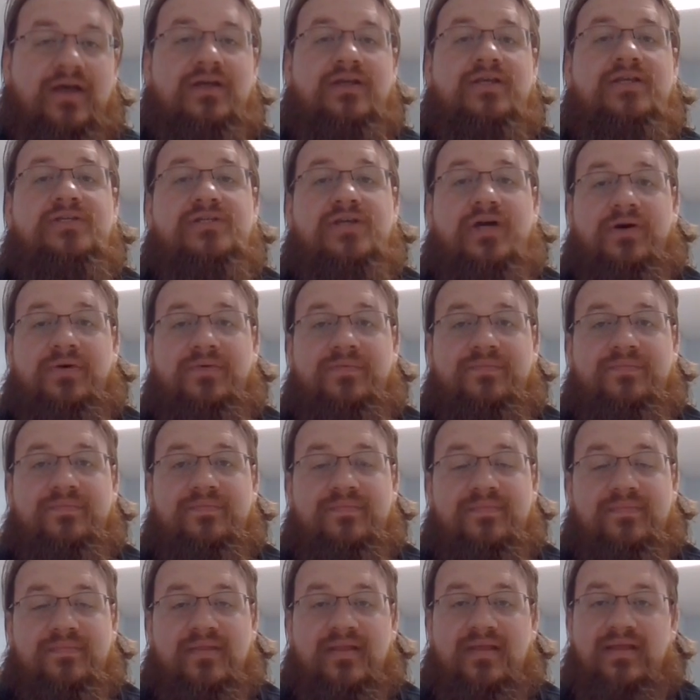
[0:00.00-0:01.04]
So
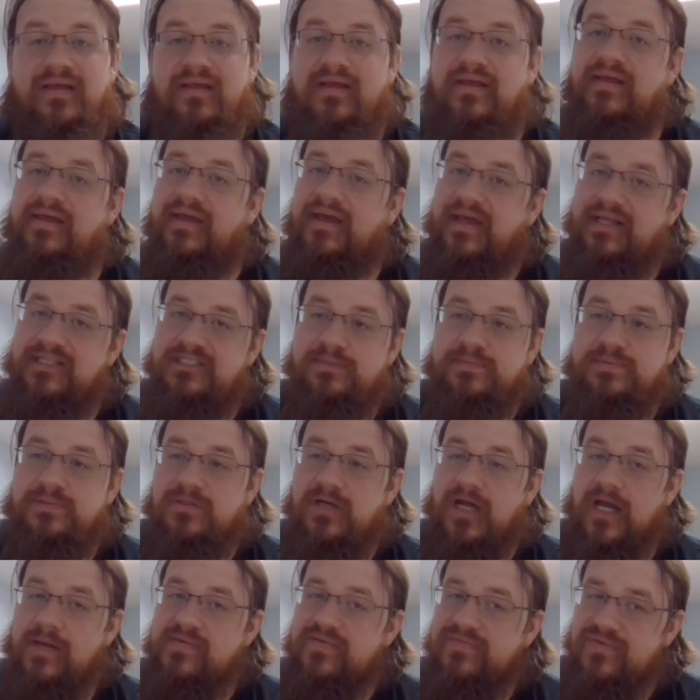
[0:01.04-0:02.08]
hit
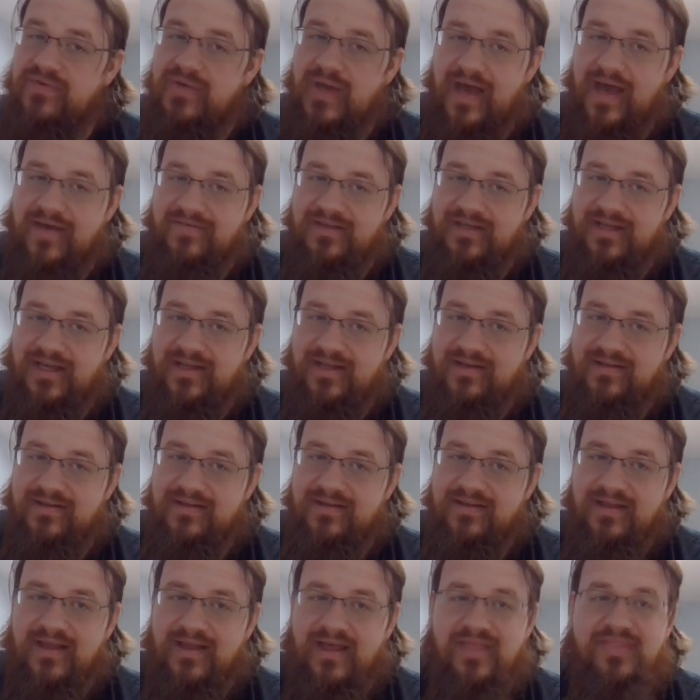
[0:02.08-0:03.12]
subscribe if you haven't yet.
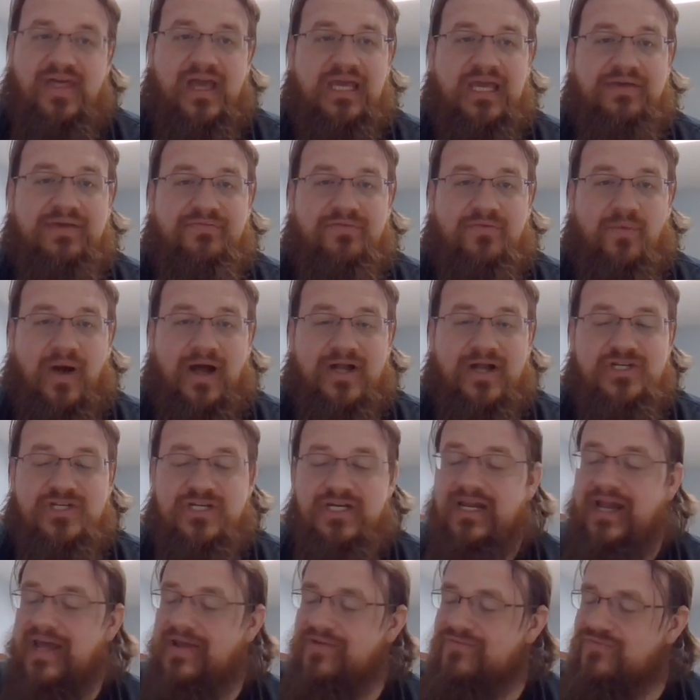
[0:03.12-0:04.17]
Thank you for watching,
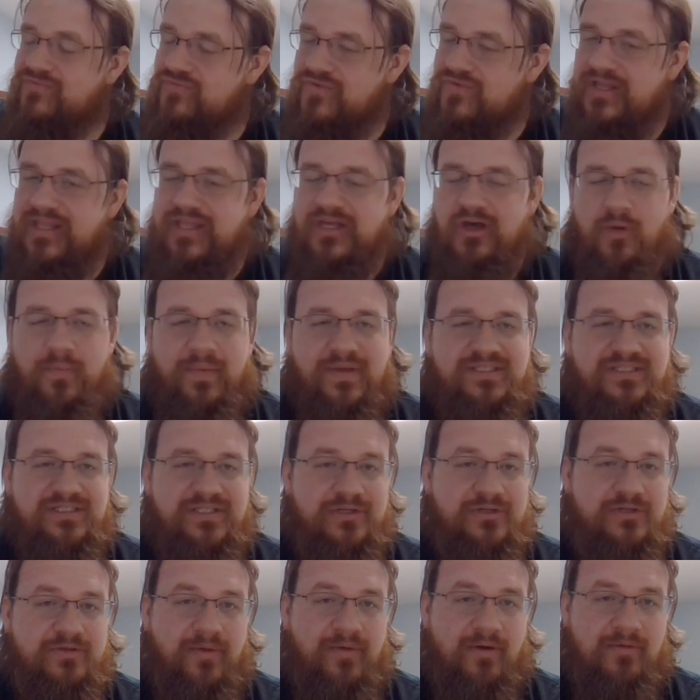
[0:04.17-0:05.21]
and I really hope I see you
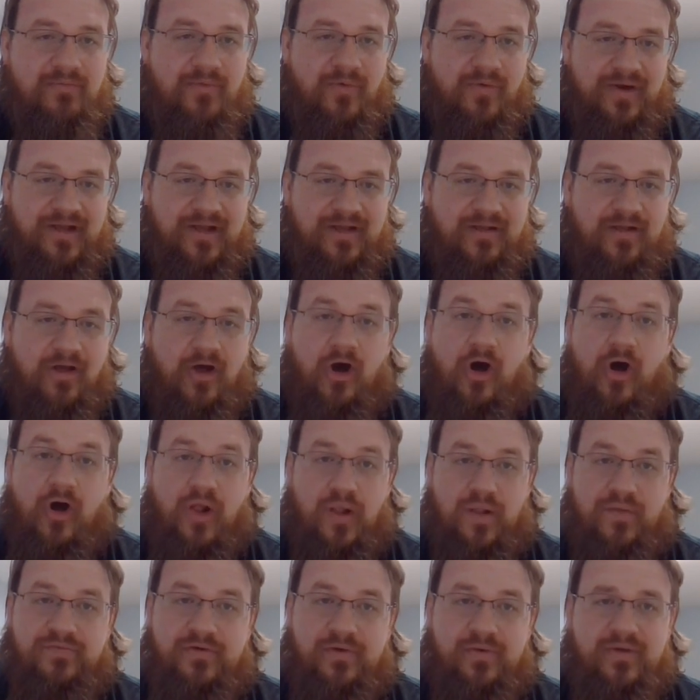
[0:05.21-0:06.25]
tomorrow morning, all
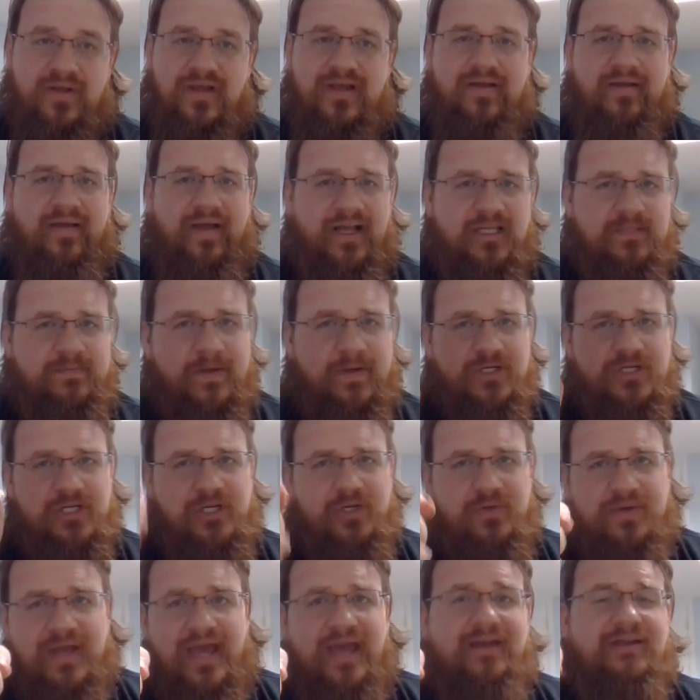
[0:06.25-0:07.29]
of you, especially
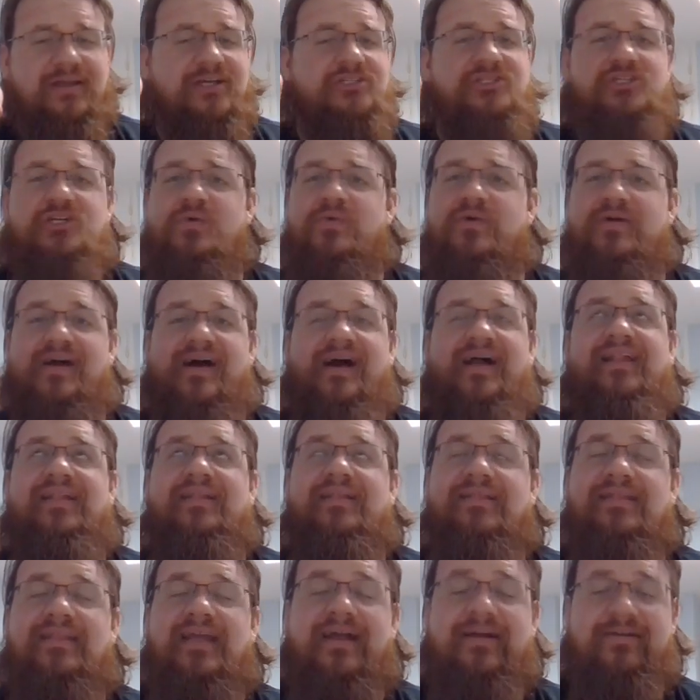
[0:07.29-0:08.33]
you, Dan, because you were
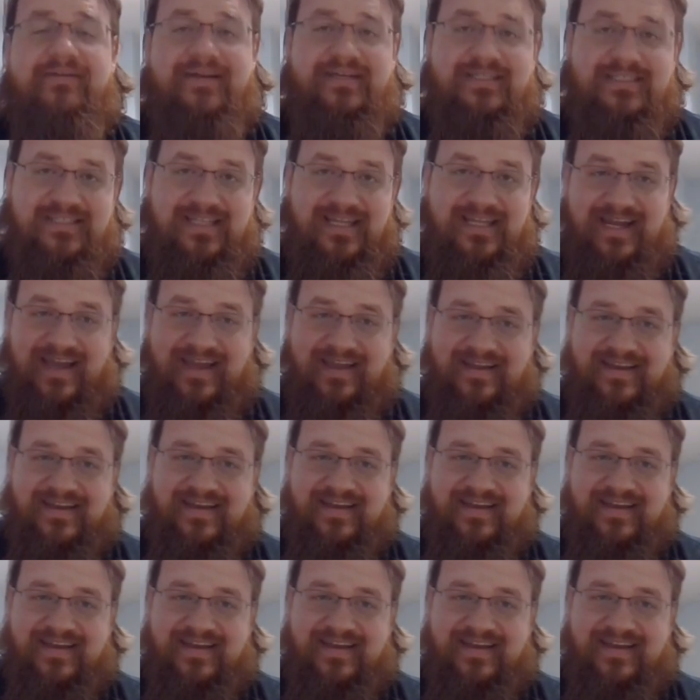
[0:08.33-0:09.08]
hilarious today.